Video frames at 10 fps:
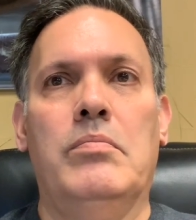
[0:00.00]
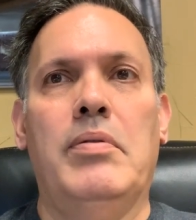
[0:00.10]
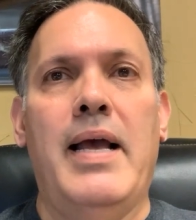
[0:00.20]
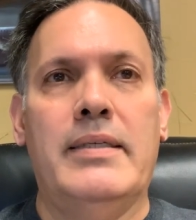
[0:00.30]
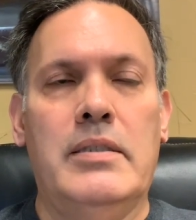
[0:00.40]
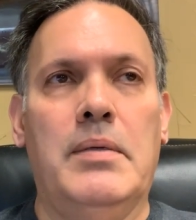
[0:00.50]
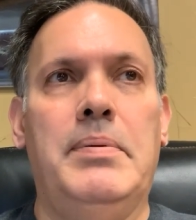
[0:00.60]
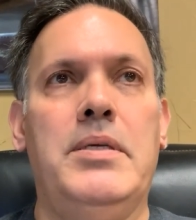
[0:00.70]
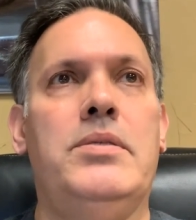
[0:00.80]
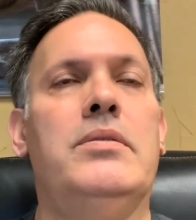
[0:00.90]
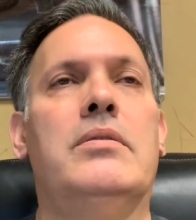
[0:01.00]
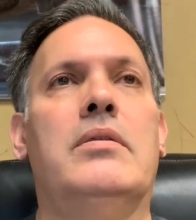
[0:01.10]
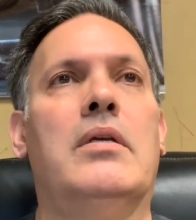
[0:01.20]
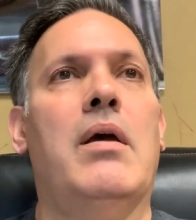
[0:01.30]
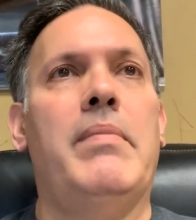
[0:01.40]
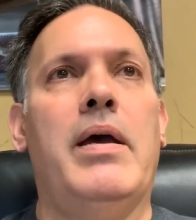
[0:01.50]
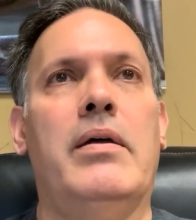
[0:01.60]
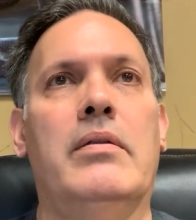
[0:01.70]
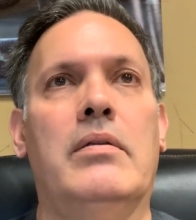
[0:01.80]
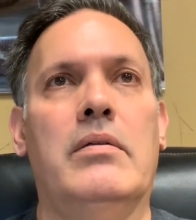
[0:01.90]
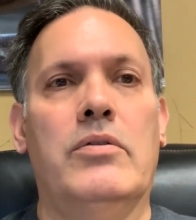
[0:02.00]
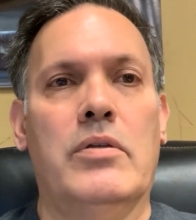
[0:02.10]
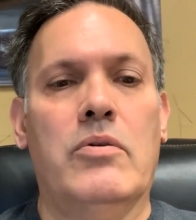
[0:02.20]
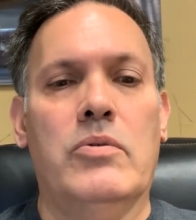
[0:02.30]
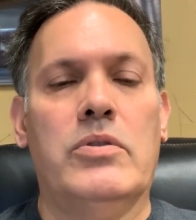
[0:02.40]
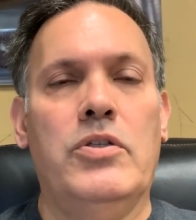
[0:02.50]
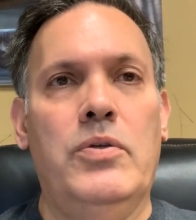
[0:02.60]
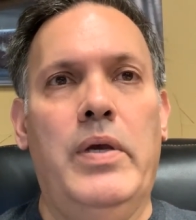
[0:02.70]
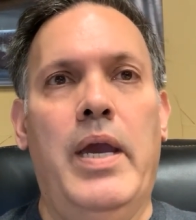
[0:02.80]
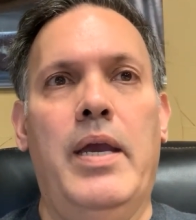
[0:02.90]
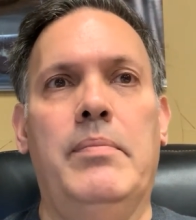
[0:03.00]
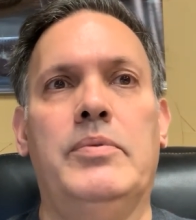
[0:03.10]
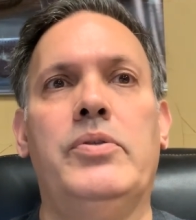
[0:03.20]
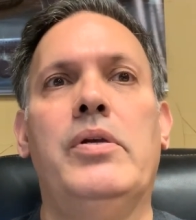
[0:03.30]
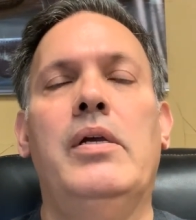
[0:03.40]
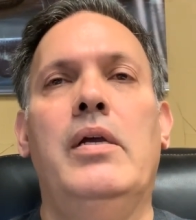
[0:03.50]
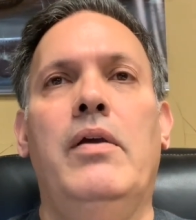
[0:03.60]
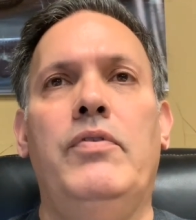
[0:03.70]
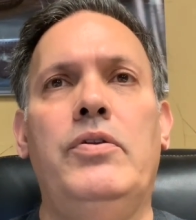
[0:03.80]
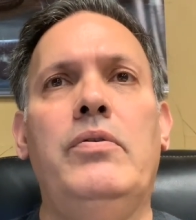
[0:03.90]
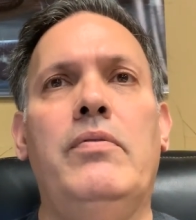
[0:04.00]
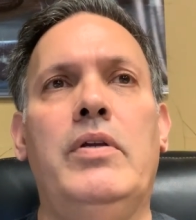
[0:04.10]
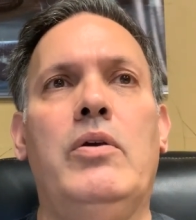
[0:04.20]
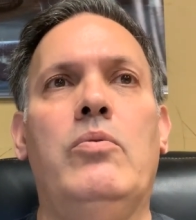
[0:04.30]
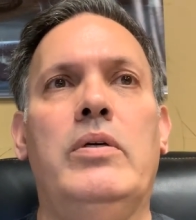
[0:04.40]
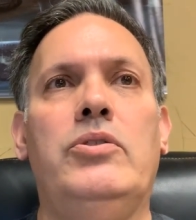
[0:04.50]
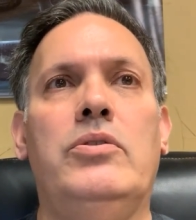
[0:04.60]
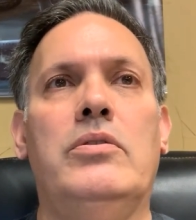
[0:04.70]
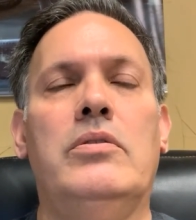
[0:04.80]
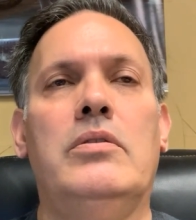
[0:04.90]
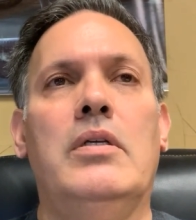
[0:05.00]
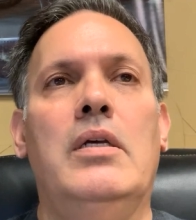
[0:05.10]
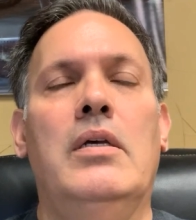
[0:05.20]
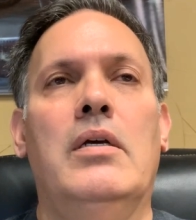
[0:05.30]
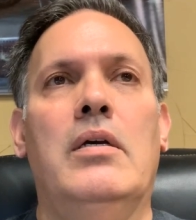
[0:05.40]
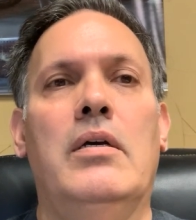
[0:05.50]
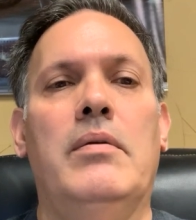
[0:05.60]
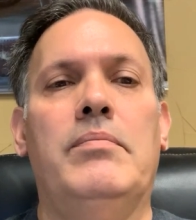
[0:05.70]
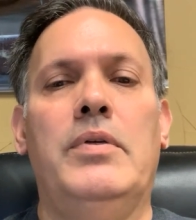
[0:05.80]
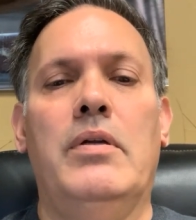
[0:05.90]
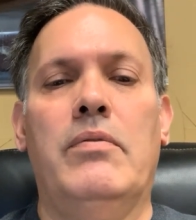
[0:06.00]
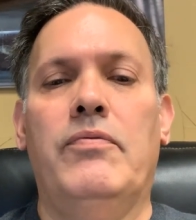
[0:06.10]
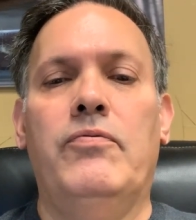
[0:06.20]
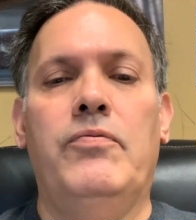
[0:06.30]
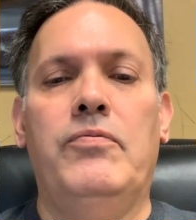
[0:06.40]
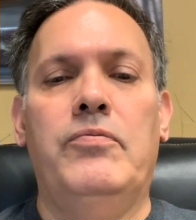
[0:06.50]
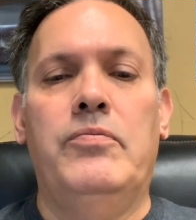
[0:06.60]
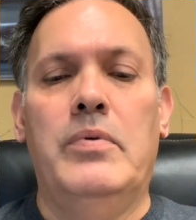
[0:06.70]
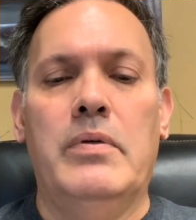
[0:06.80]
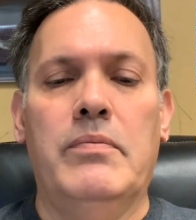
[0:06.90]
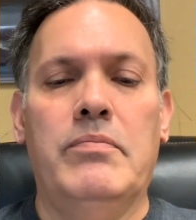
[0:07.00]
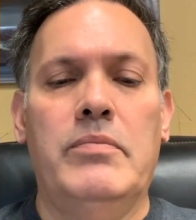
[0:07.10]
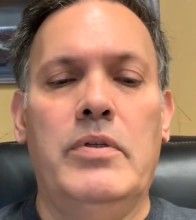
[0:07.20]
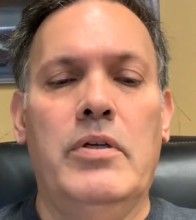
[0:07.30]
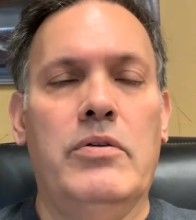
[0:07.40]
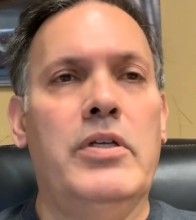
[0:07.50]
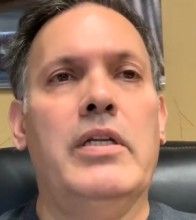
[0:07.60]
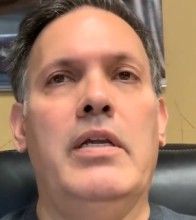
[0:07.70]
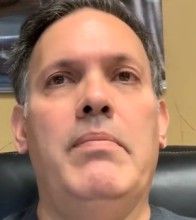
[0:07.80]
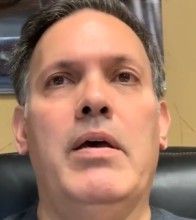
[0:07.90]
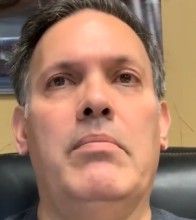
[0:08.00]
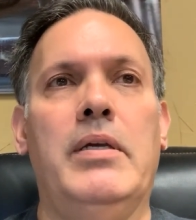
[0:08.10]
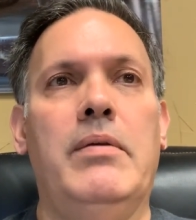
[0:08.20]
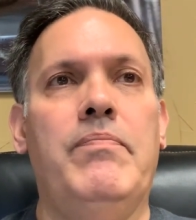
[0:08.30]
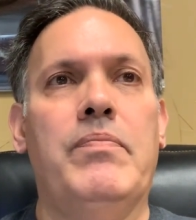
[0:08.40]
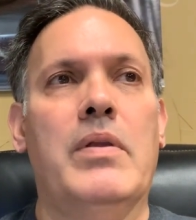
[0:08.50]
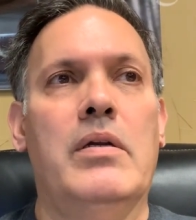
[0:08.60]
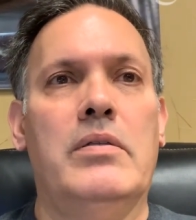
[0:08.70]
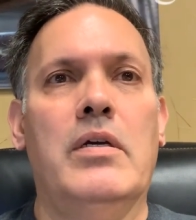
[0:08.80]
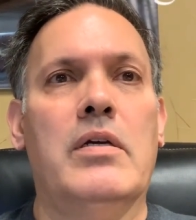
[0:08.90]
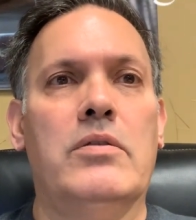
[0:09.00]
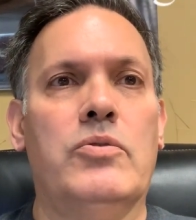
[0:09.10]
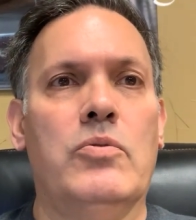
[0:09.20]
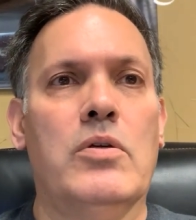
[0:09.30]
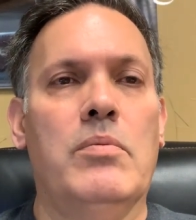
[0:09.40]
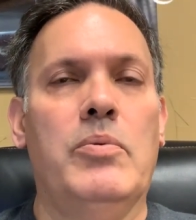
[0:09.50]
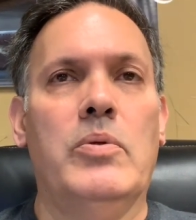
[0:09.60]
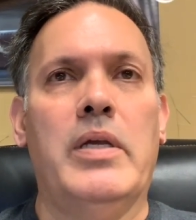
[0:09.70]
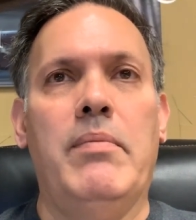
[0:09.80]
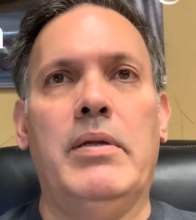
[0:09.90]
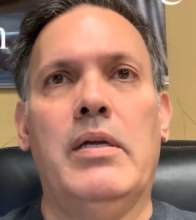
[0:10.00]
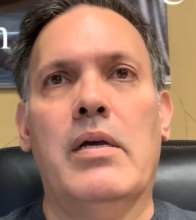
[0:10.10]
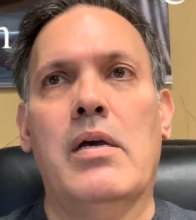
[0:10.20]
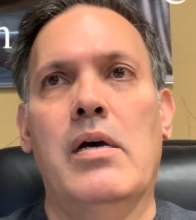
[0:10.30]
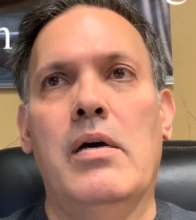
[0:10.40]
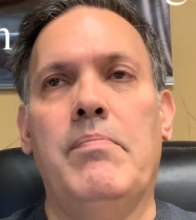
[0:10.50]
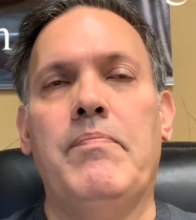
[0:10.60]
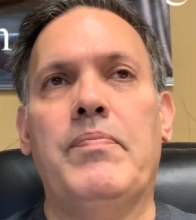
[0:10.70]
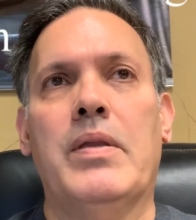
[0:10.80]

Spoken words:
plastic pieces to come out, and then of course the new games. If you do have any questions, you can email me at doug@historicalboardgaming.com,